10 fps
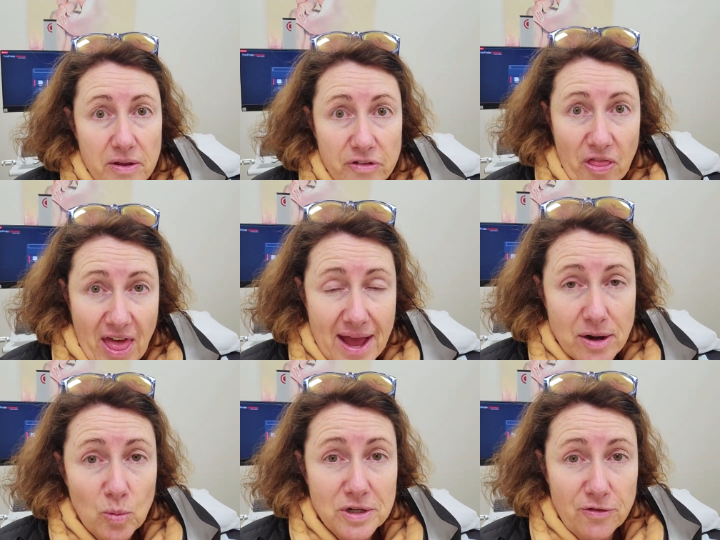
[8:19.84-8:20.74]
So that
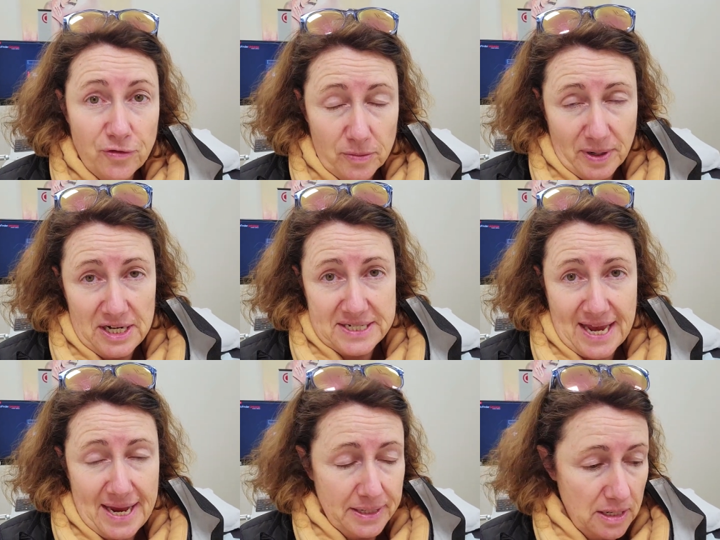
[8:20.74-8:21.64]
was a full body
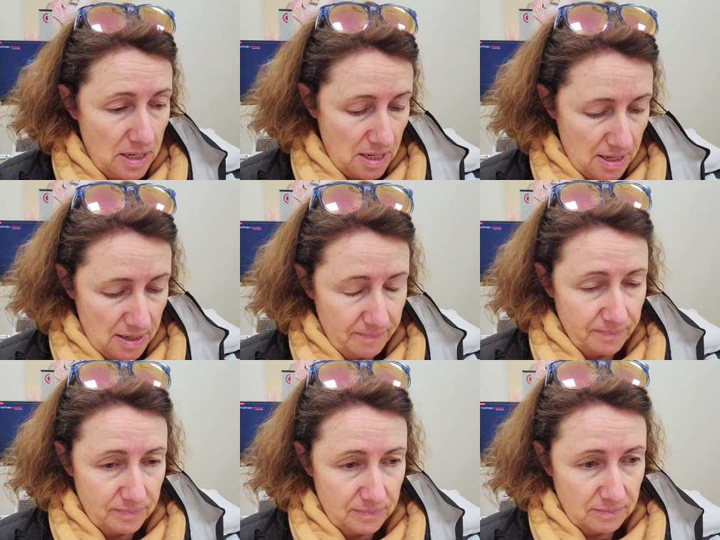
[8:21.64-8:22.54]
scan. Um,
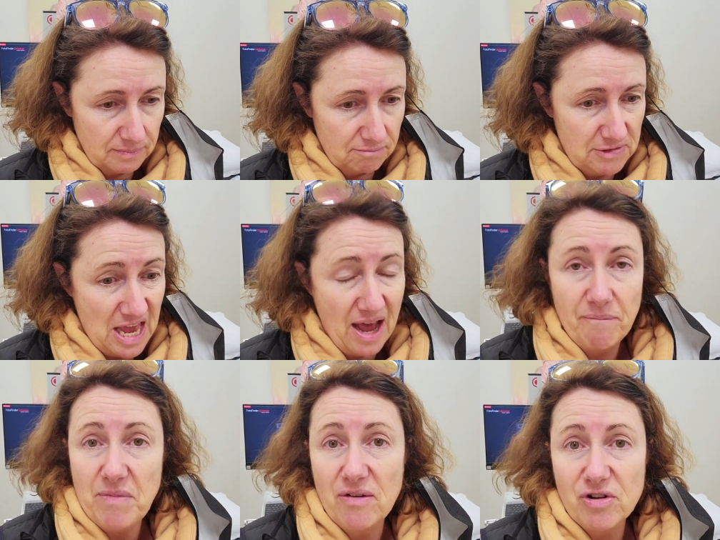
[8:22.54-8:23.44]
yeah,
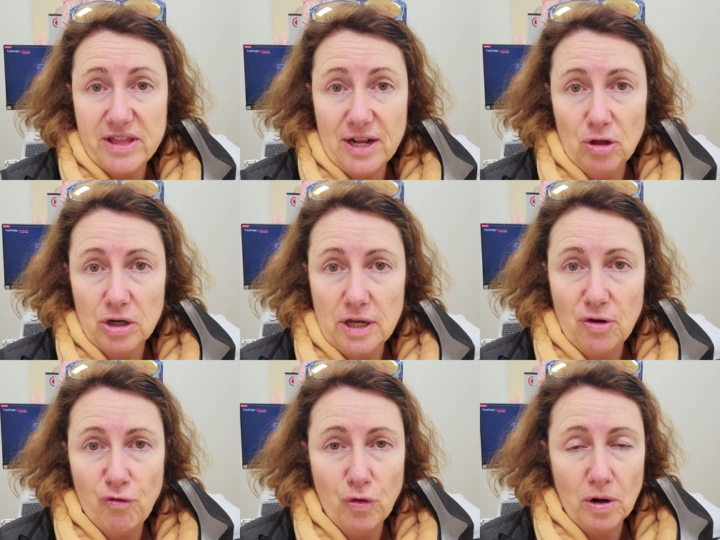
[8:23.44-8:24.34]
everything looking
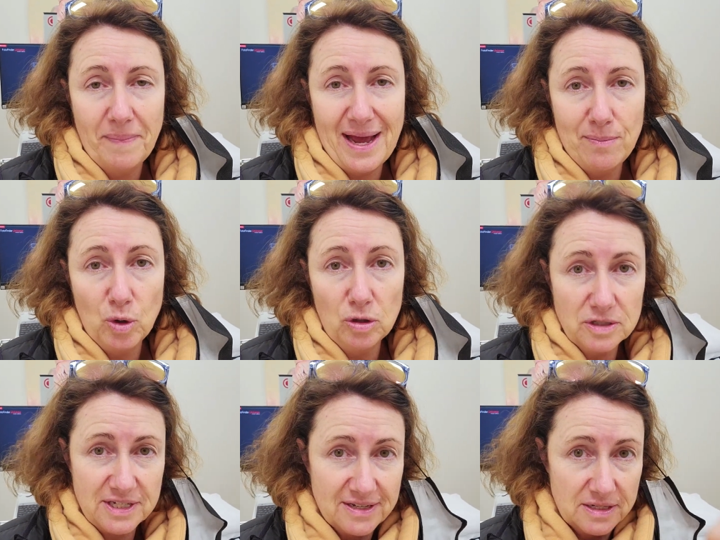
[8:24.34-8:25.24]
for bad
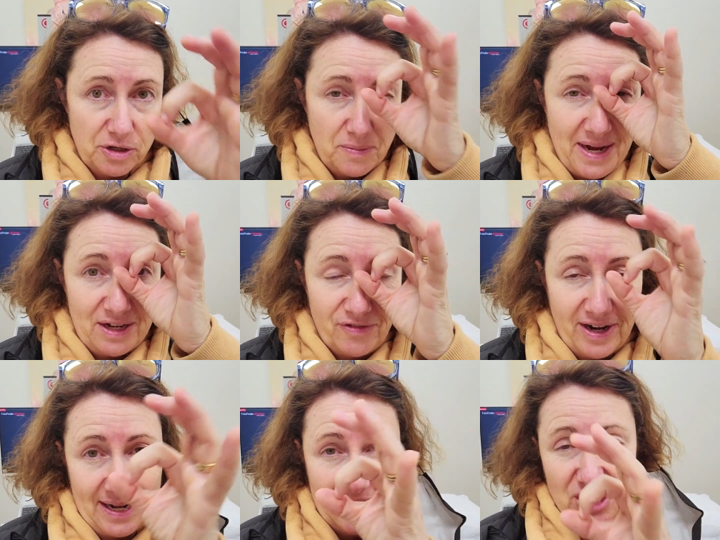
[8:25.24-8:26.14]
moles. He has a little
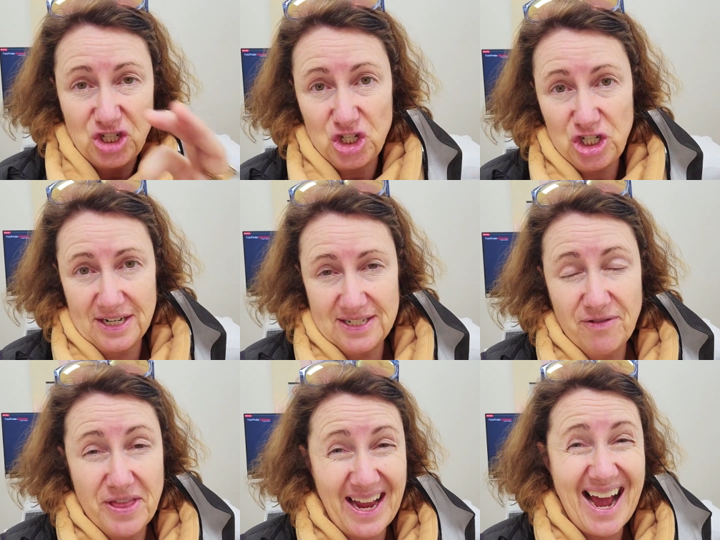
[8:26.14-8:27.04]
magnifying glass, just checks
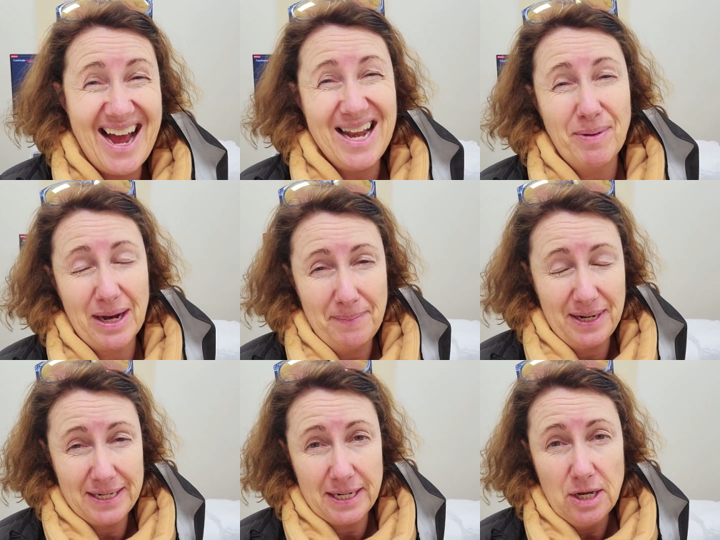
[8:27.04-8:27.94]
everything. Highly
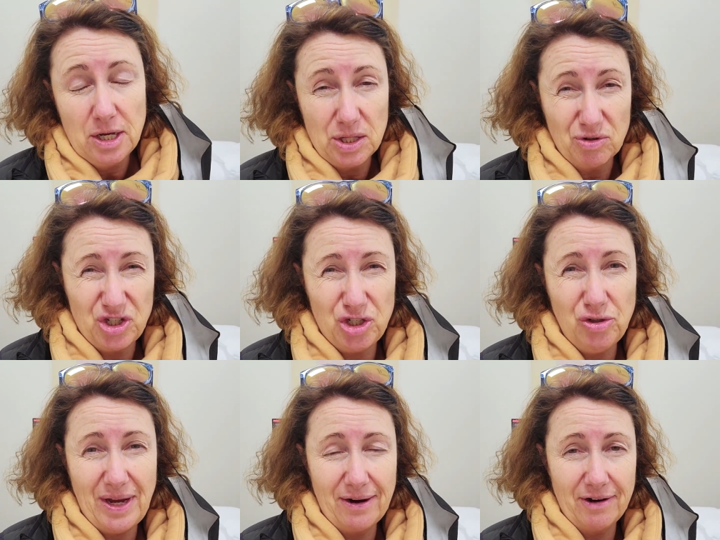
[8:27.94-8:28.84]
recommend it. There's
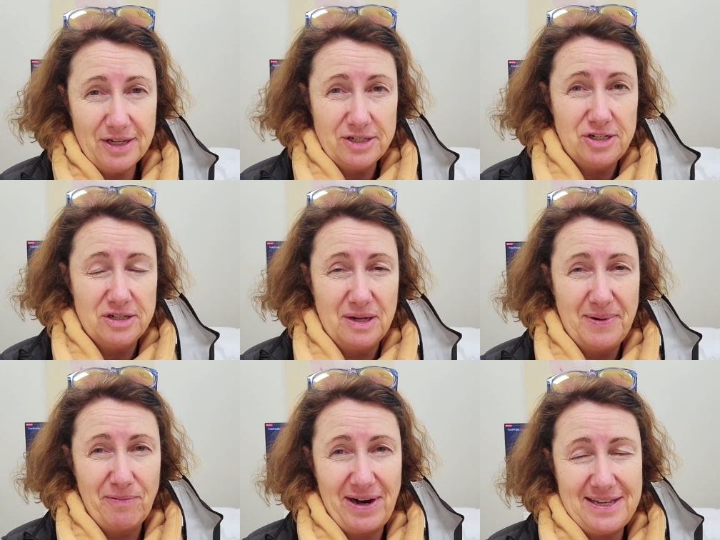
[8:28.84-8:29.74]
two areas just on
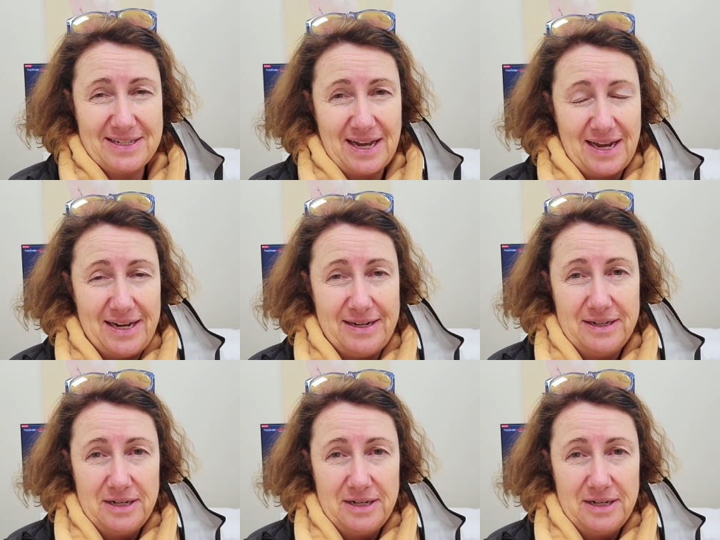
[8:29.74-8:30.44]
my right side